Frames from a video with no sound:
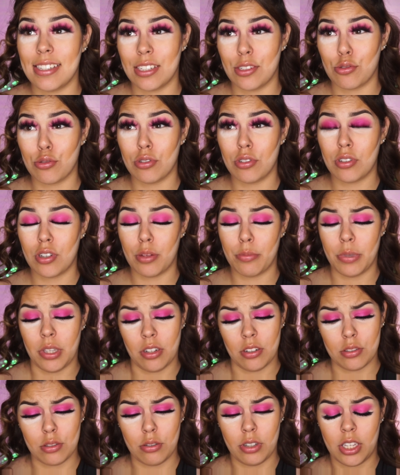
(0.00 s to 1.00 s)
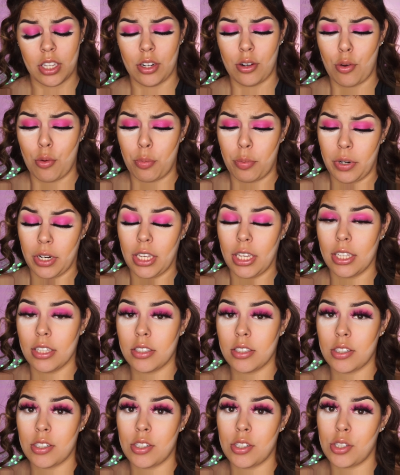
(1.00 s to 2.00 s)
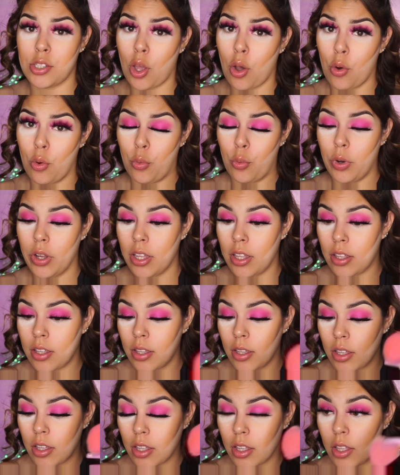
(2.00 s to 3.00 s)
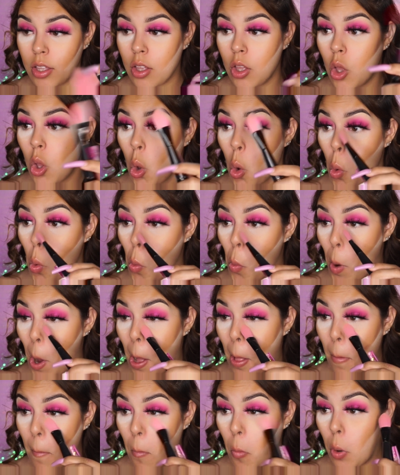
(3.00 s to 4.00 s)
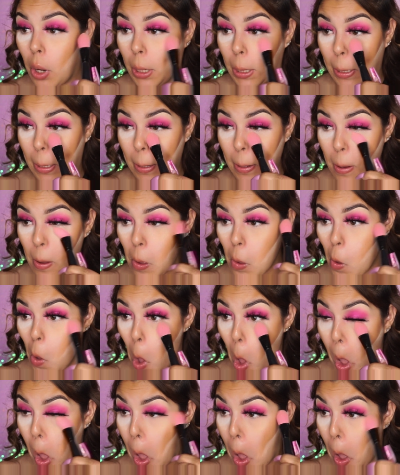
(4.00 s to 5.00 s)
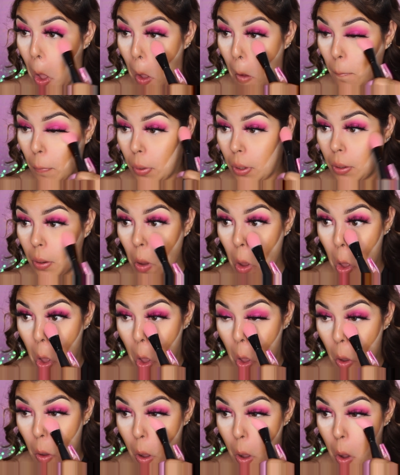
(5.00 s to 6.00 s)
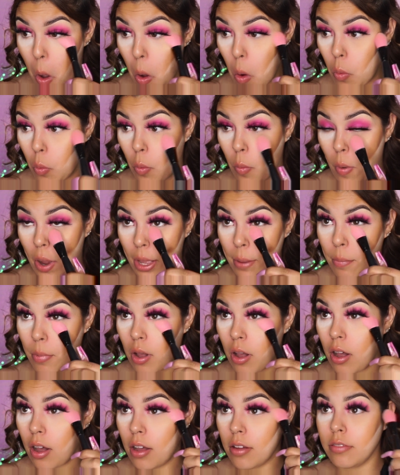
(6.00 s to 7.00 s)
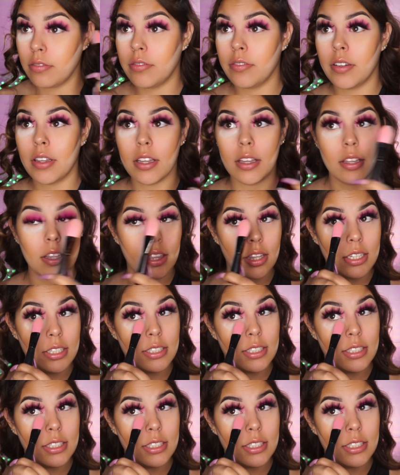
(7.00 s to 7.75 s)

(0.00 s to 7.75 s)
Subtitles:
is roll to come here so you can open it. So while I'm waiting, I'm gonna wipe off the